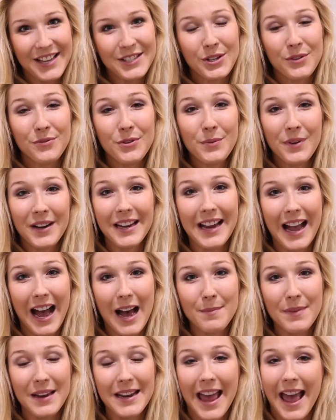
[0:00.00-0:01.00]
So if you want to
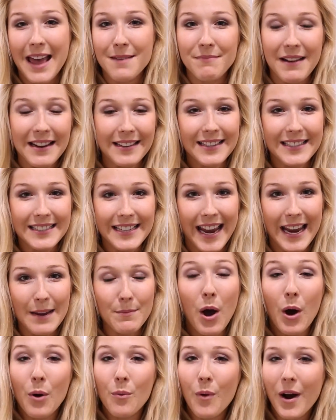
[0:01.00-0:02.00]
come in and meet the
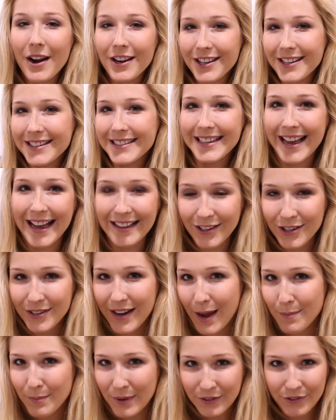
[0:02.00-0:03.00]
team, why don't you download
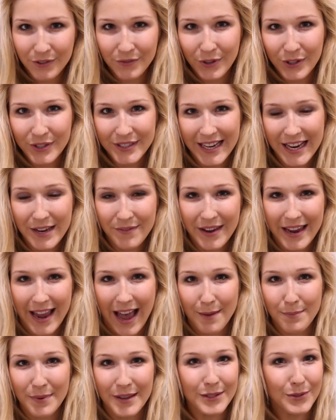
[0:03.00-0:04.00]
our Big Review TV
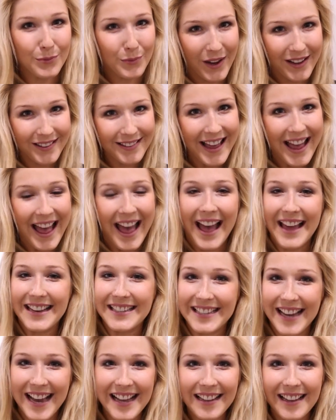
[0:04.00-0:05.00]
app as well
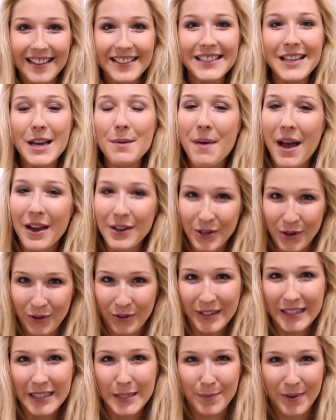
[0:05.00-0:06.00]
and tell us about
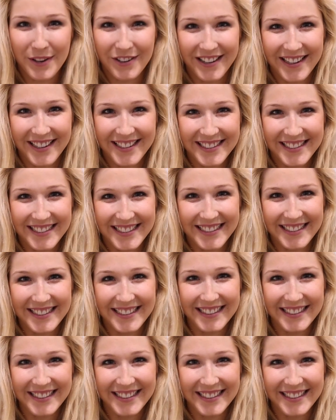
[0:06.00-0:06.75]
your experience.